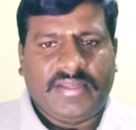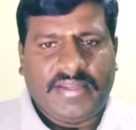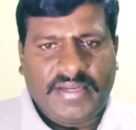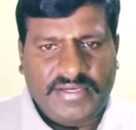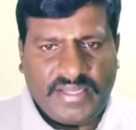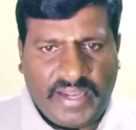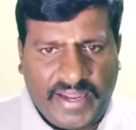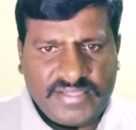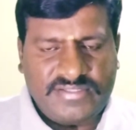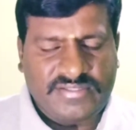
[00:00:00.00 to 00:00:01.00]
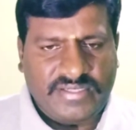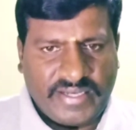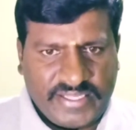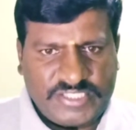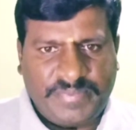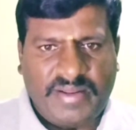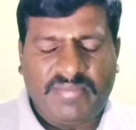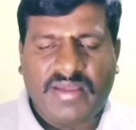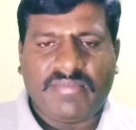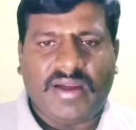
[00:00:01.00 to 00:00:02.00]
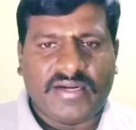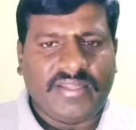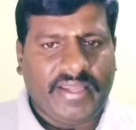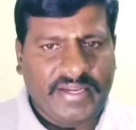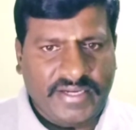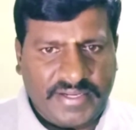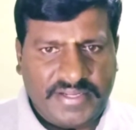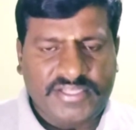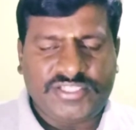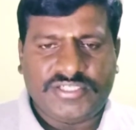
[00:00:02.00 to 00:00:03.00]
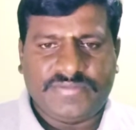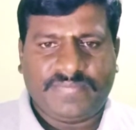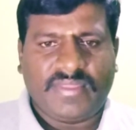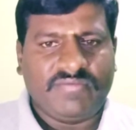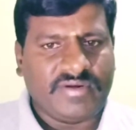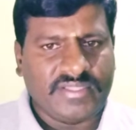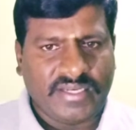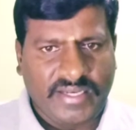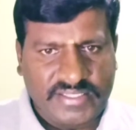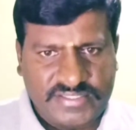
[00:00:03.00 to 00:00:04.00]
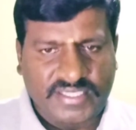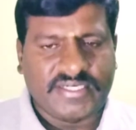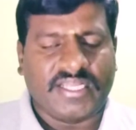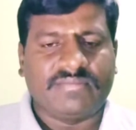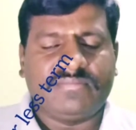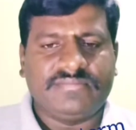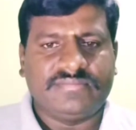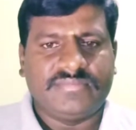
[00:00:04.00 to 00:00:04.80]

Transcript: It has less premium at the younger age for the lesser term,